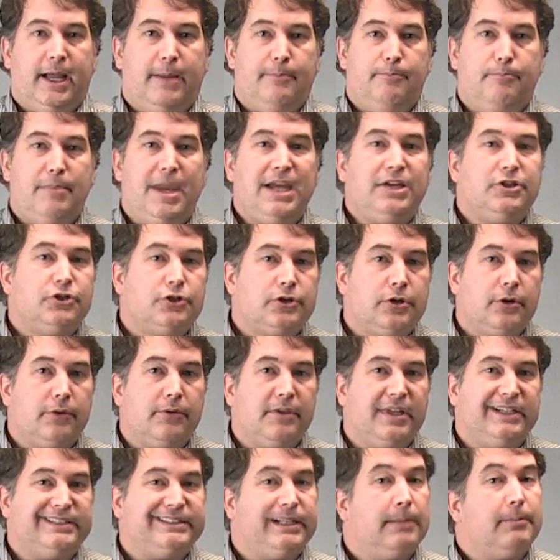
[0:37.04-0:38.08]
Make sure
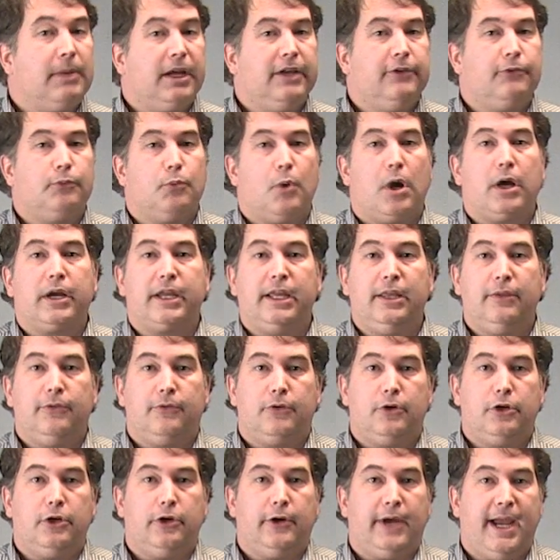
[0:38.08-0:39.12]
that somebody's walking
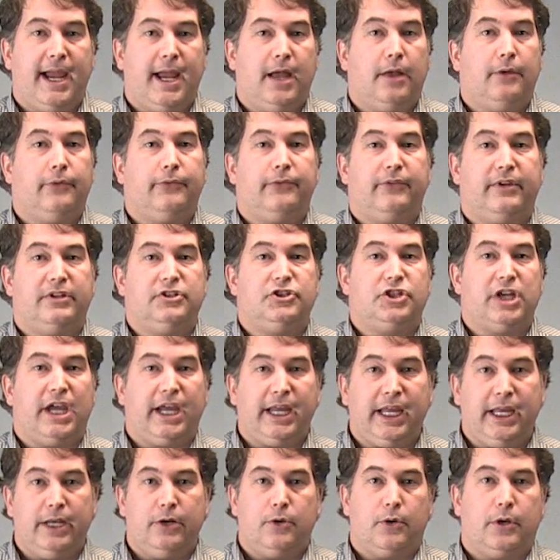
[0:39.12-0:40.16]
through your house and
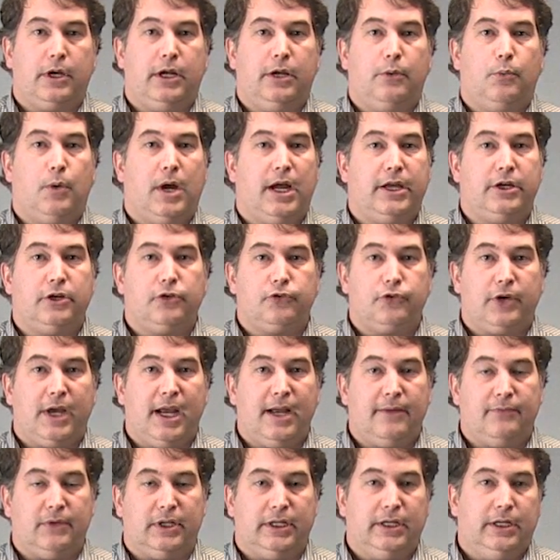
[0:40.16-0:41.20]
checking on it while you're
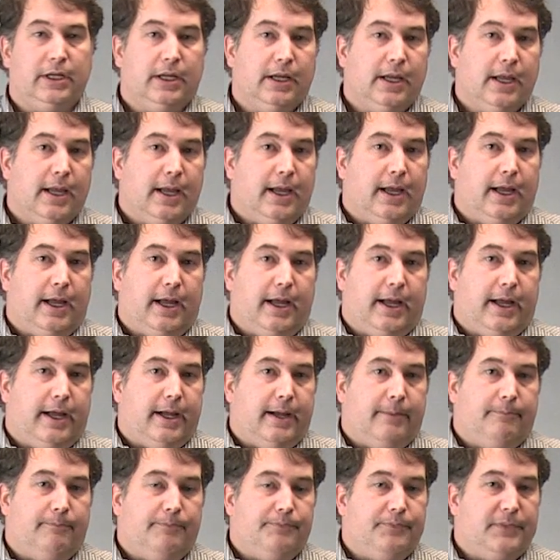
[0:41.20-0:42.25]
traveling.
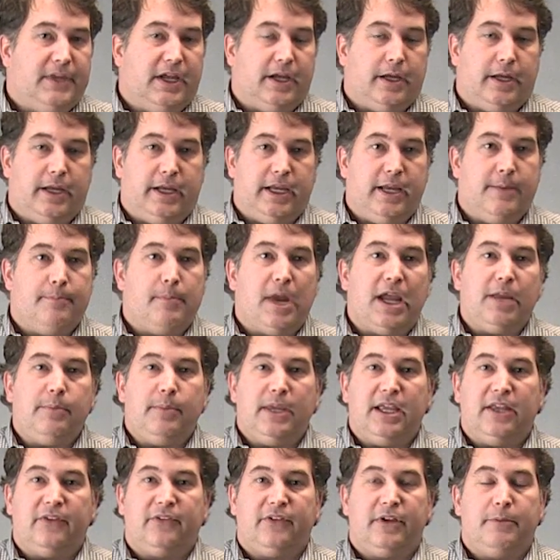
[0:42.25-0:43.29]
It might
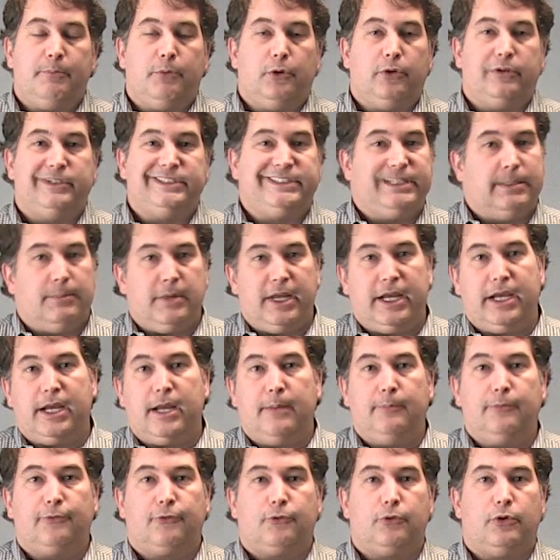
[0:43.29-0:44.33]
be as simple as somebody
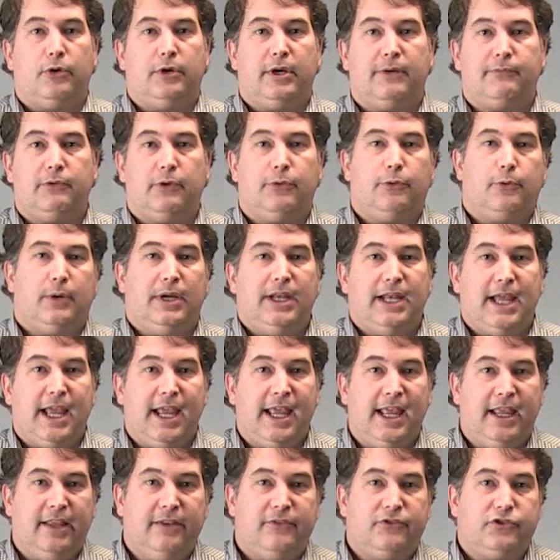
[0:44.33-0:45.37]
comes through every 3
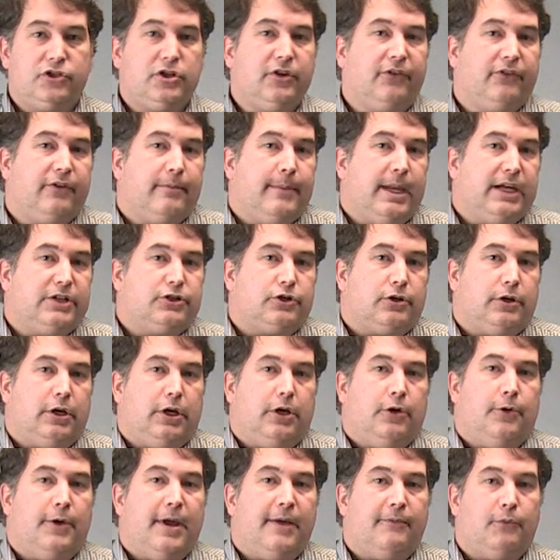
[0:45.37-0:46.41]
days just to make sure
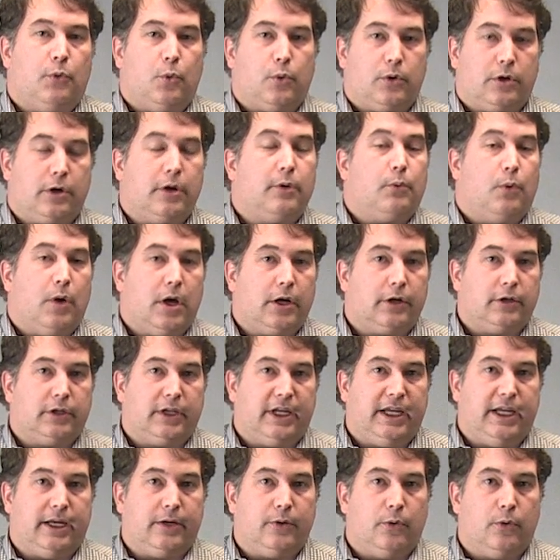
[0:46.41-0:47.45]
you don't have a water
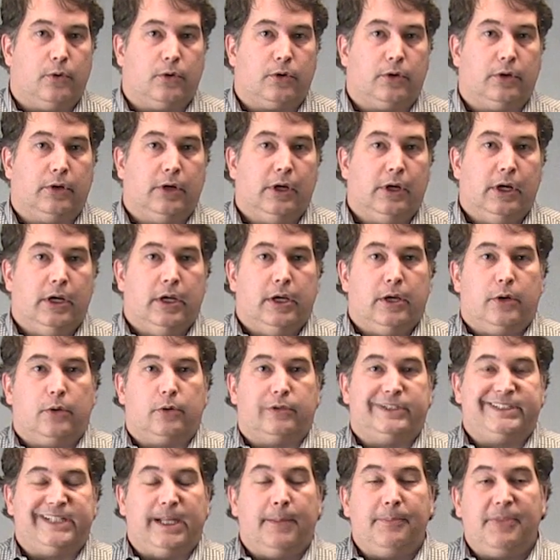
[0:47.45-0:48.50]
leak or
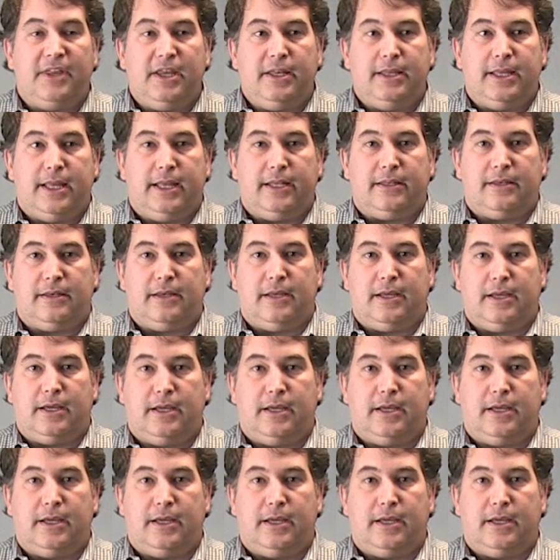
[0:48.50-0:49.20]
something that